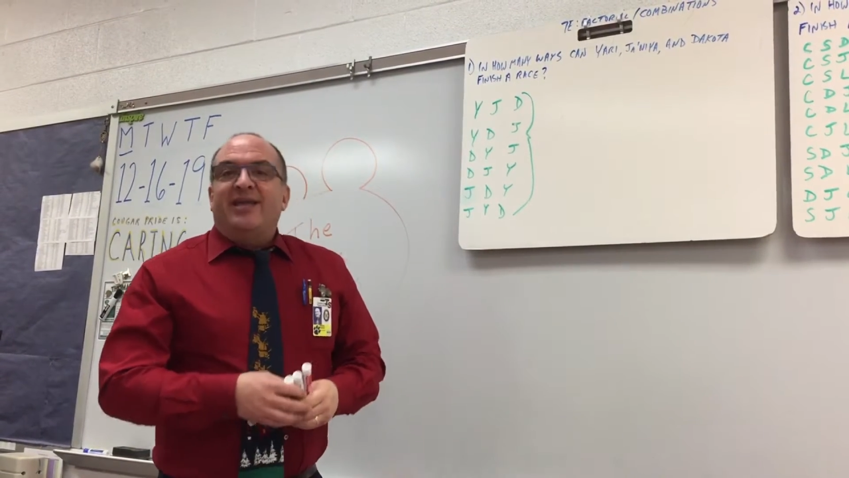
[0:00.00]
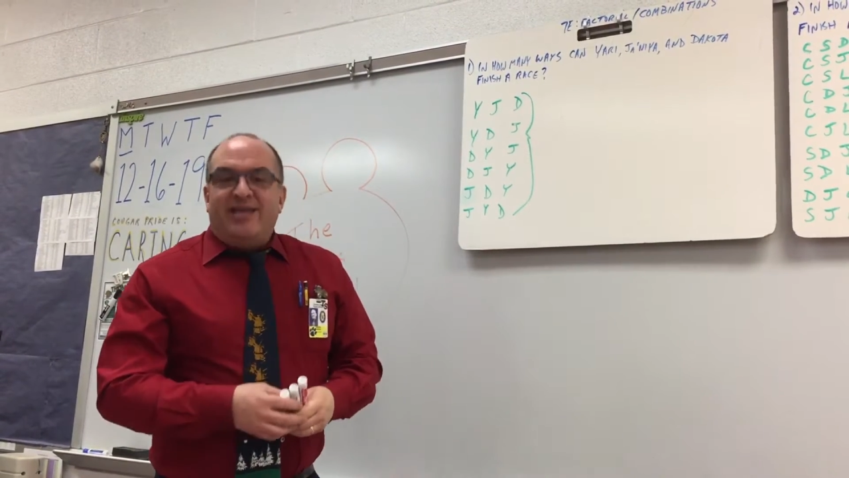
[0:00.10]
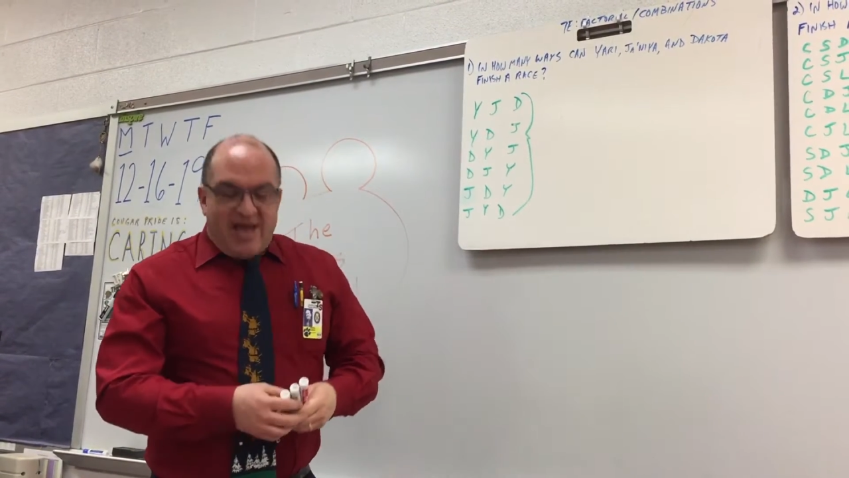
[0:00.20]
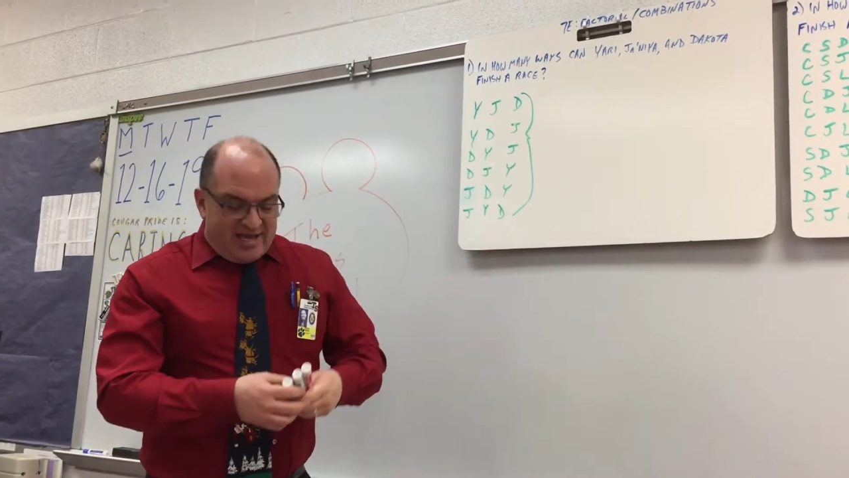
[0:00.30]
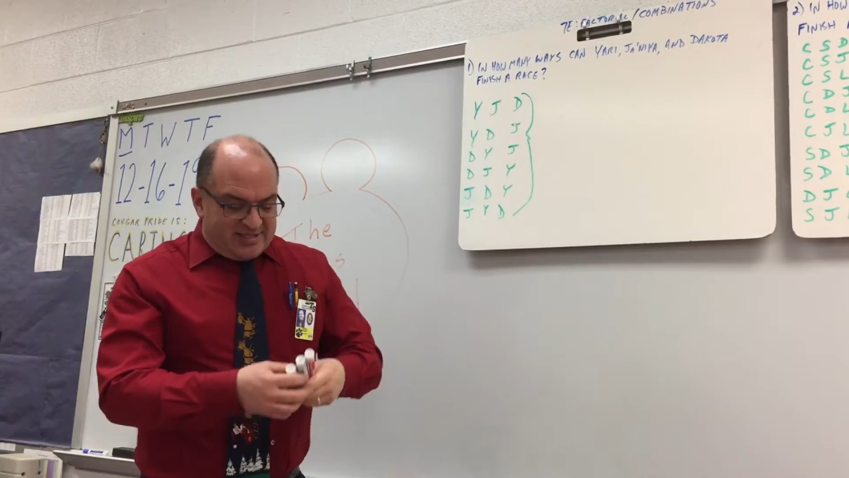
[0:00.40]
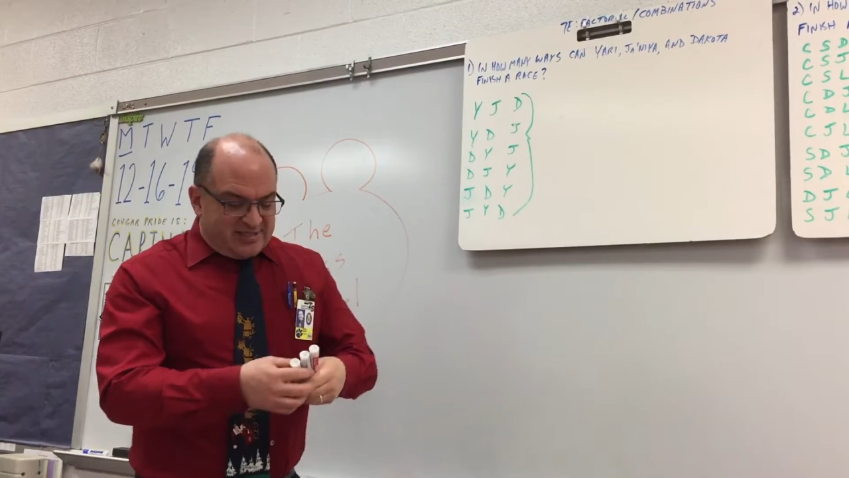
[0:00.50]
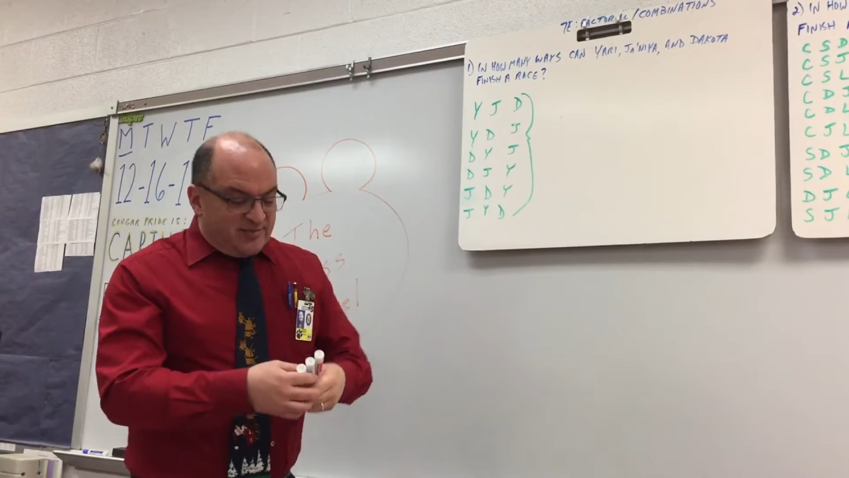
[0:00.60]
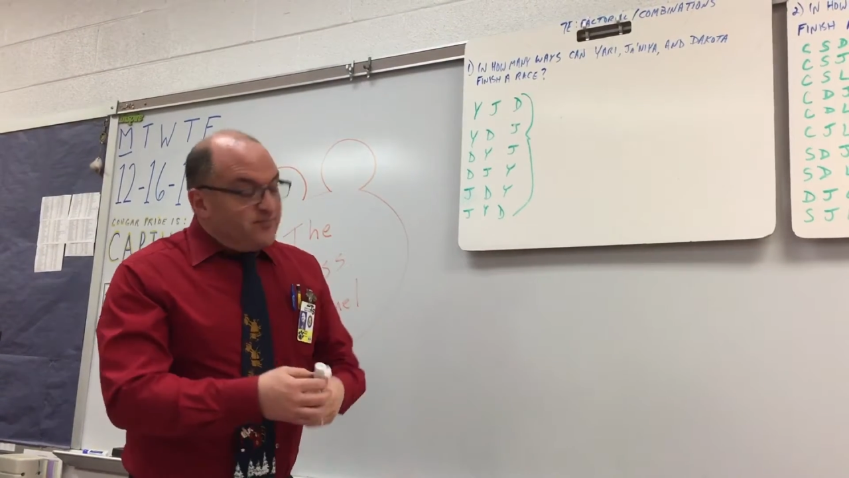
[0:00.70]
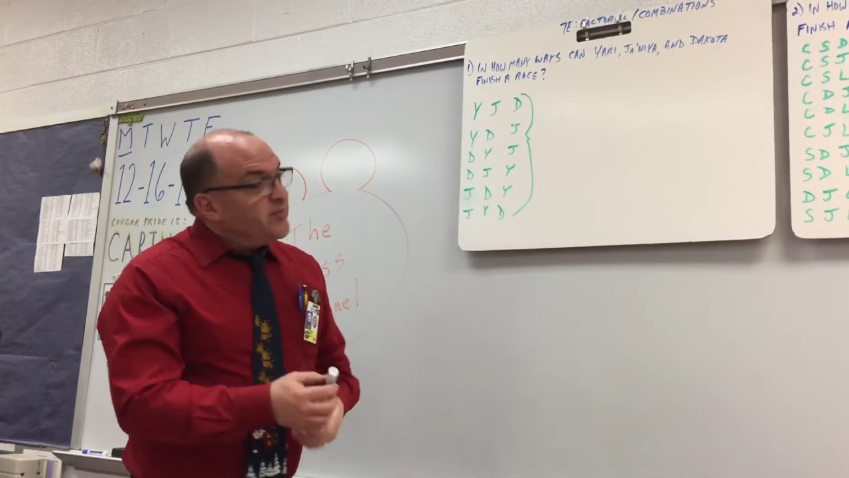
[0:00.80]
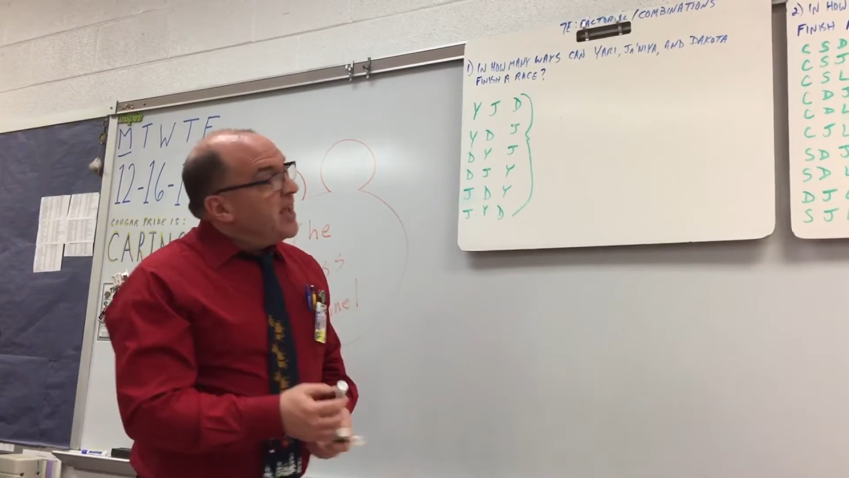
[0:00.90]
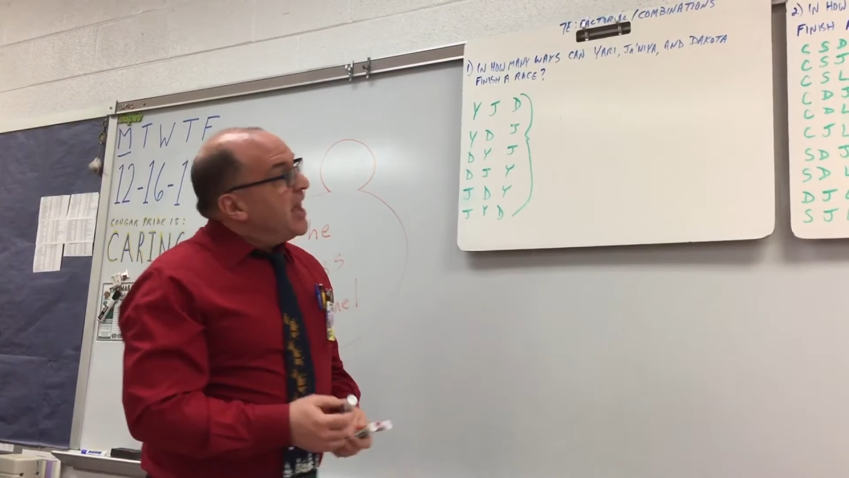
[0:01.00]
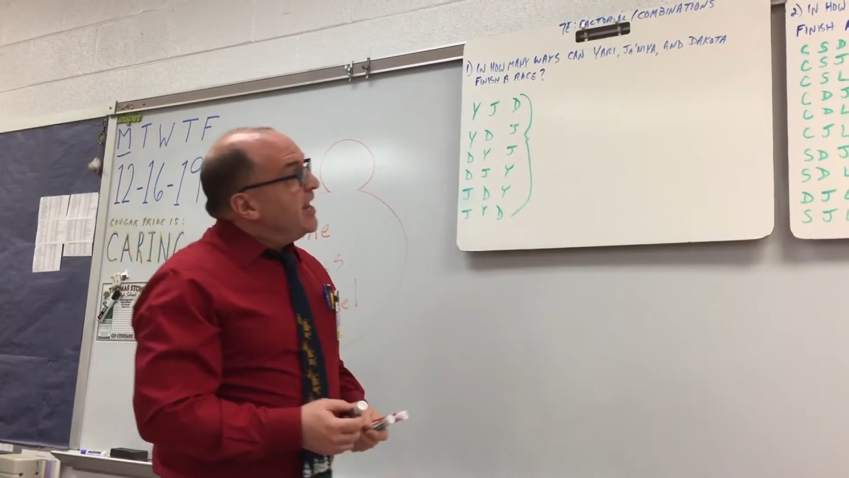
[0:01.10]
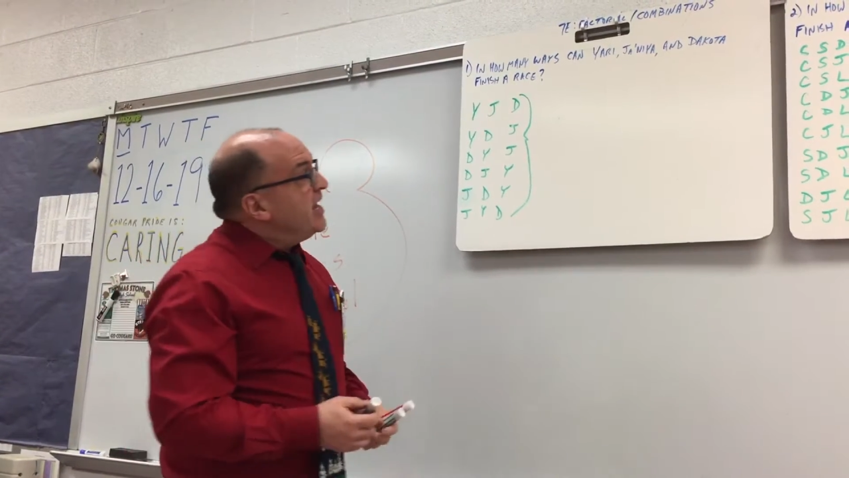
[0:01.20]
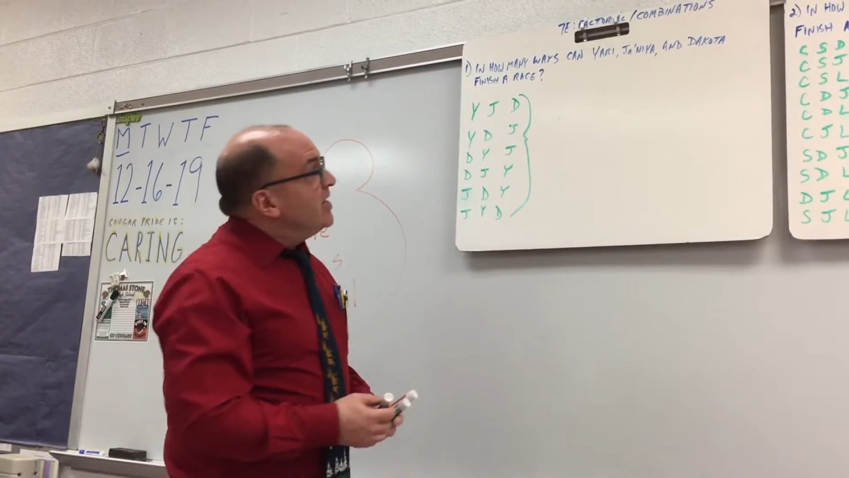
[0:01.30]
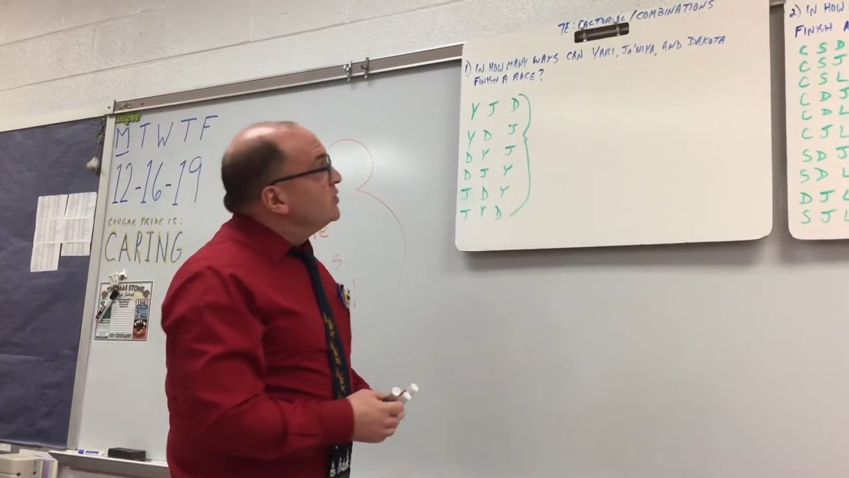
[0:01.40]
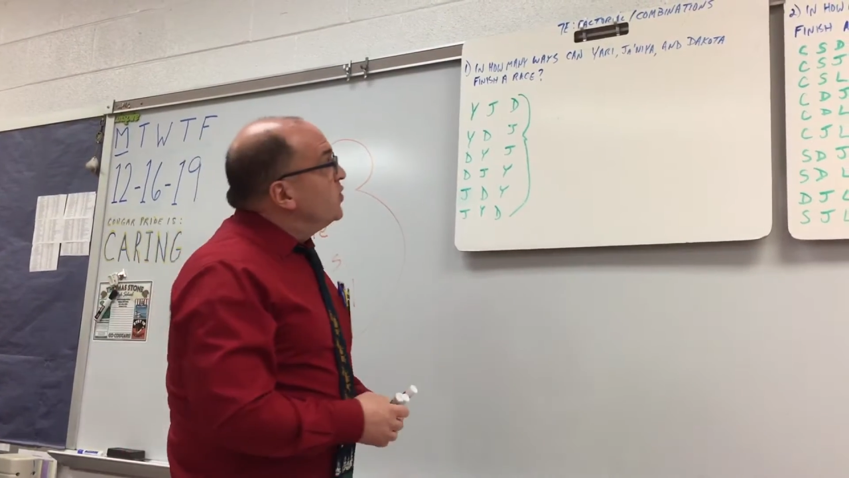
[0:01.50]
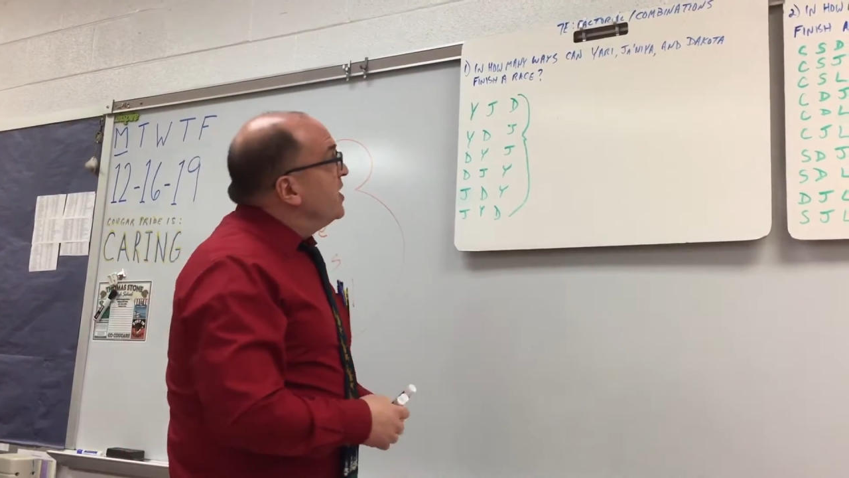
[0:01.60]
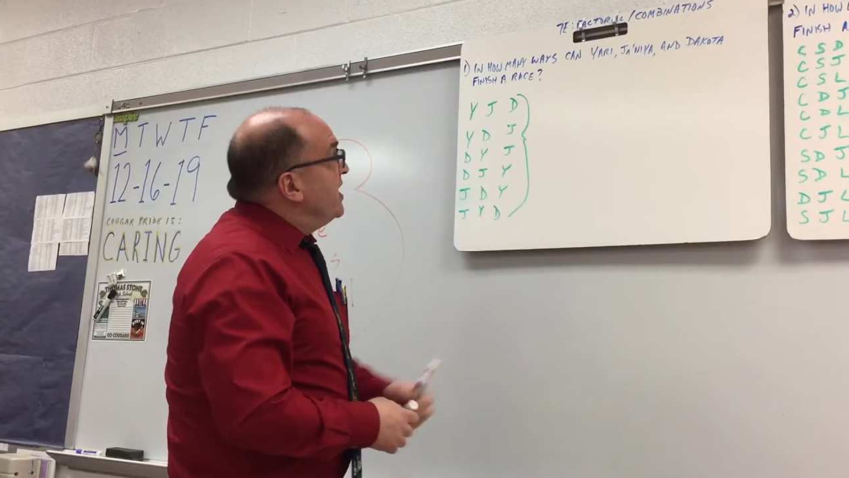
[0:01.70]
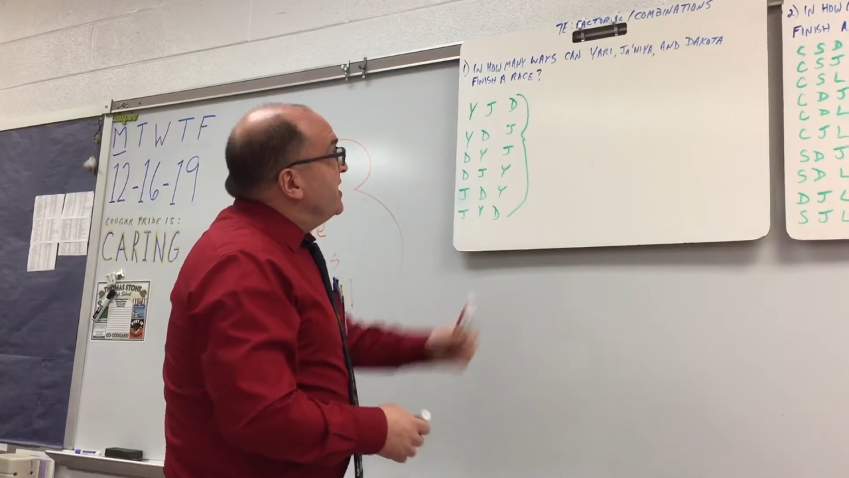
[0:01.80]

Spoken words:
Yes. And here's what it